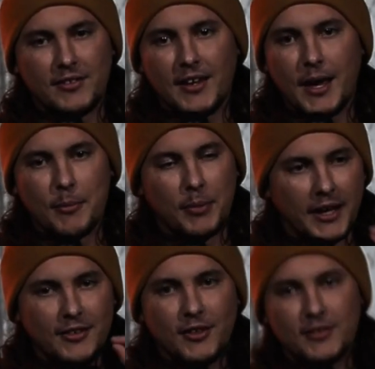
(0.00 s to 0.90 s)
this happen. But
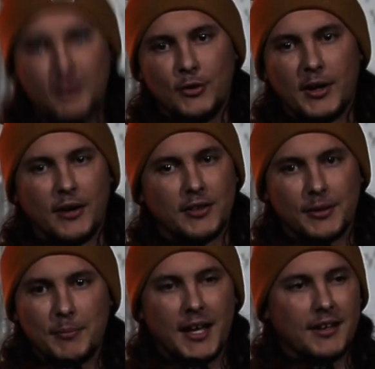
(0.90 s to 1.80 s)
I took 2. I was
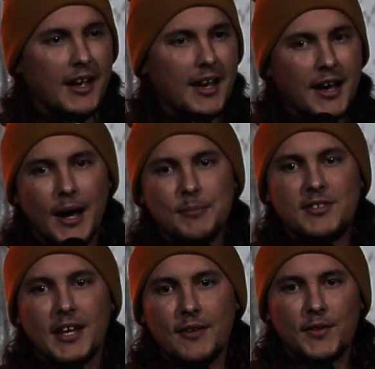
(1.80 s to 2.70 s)
like, man, I'm
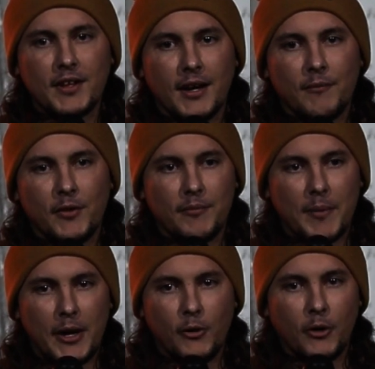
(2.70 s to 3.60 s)
safe in the comfort of
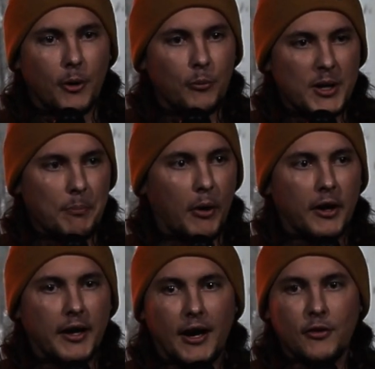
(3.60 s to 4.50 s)
my own home. We
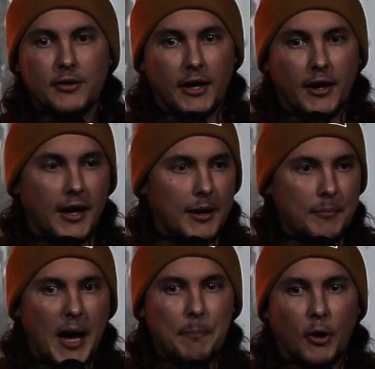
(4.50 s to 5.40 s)
bought a house.
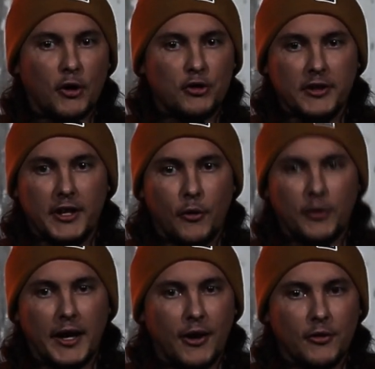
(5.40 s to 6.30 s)
I partially
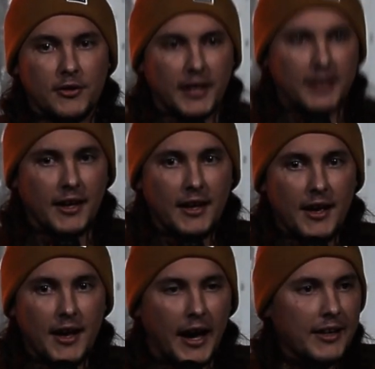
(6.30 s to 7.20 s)
own a house. Like,
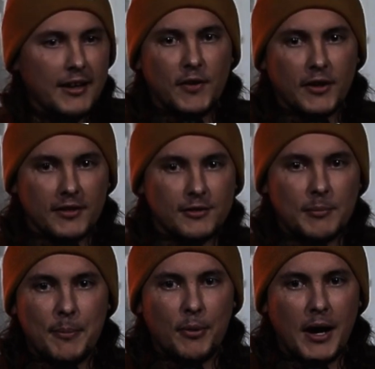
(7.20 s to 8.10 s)
I live here. This is
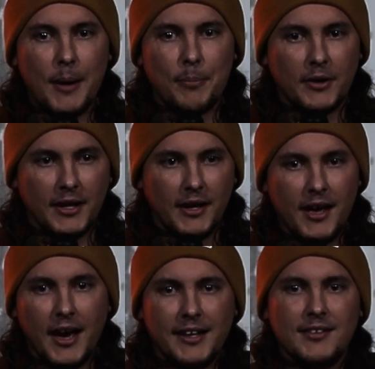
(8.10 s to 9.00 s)
my property.
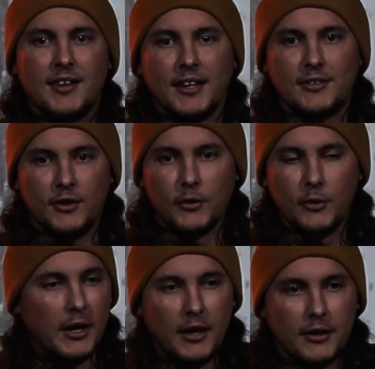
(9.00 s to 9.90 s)
I can take
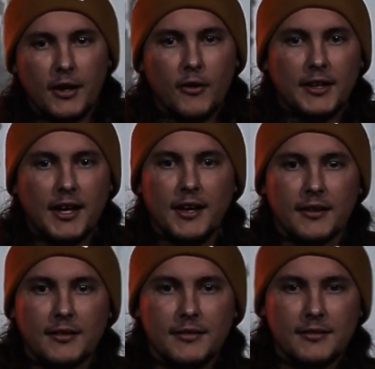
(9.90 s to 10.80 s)
2. No, I
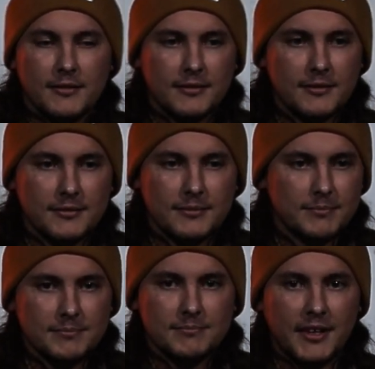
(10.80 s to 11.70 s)
can't.
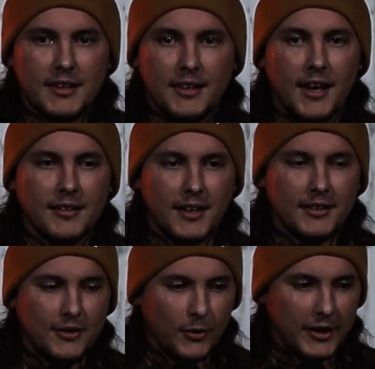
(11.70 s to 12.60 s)
Can't
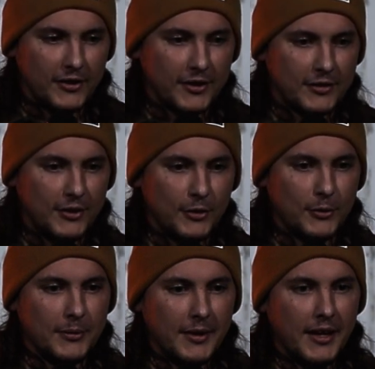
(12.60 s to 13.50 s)
take 2. I took
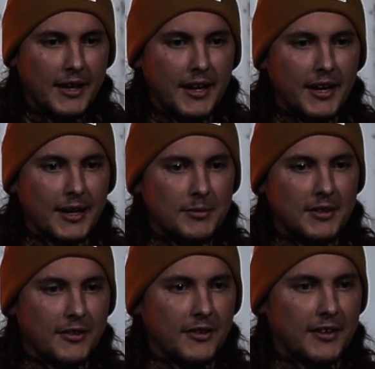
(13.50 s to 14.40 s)
2, and I'm
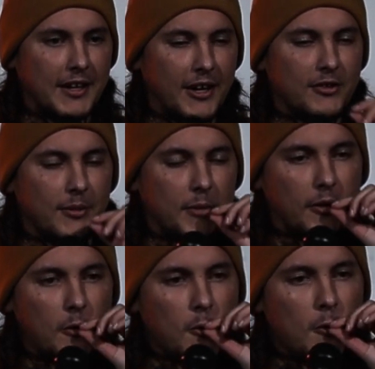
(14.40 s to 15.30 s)
sitting there on the couch. I'm like,